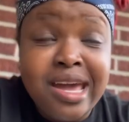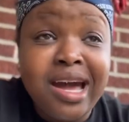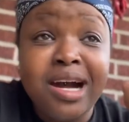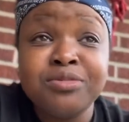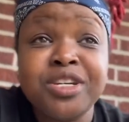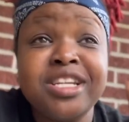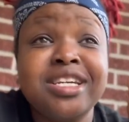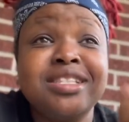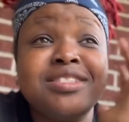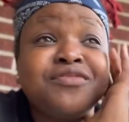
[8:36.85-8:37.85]
I'm trying to
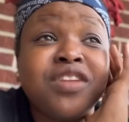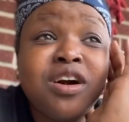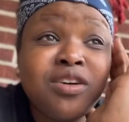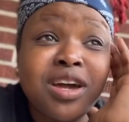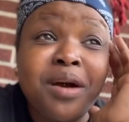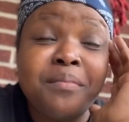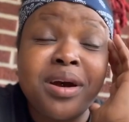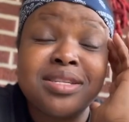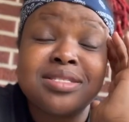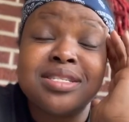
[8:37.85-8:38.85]
get this vlog out
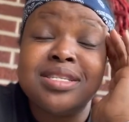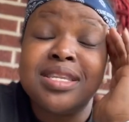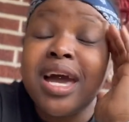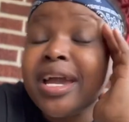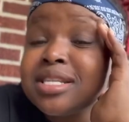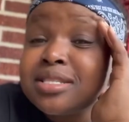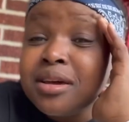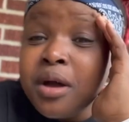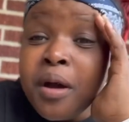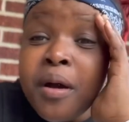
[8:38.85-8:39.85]
by tonight.
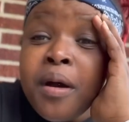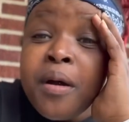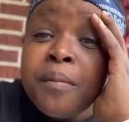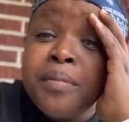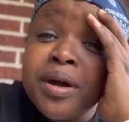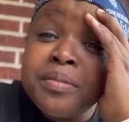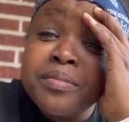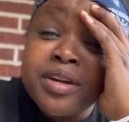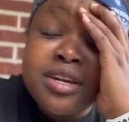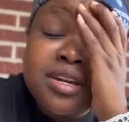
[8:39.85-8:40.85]
But,
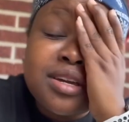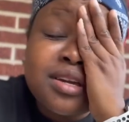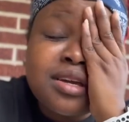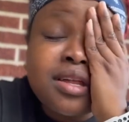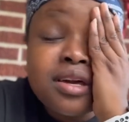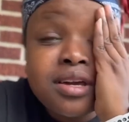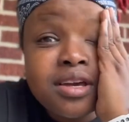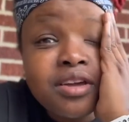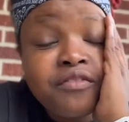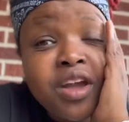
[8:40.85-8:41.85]
man,
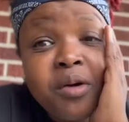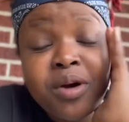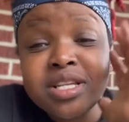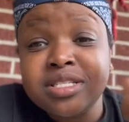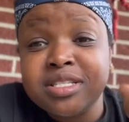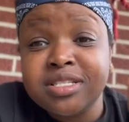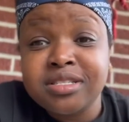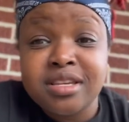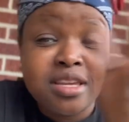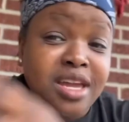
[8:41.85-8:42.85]
if y'all watching
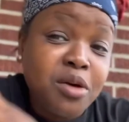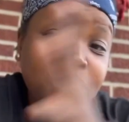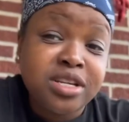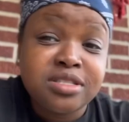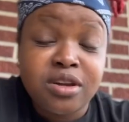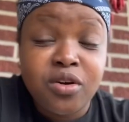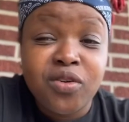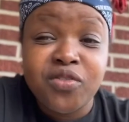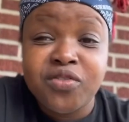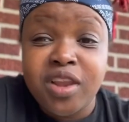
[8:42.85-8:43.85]
this and y'all watch the
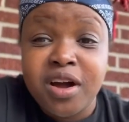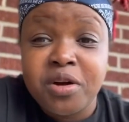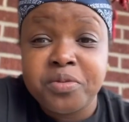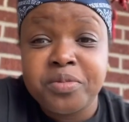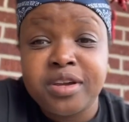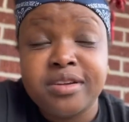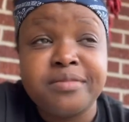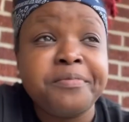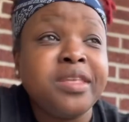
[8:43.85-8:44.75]
whole vlog, man,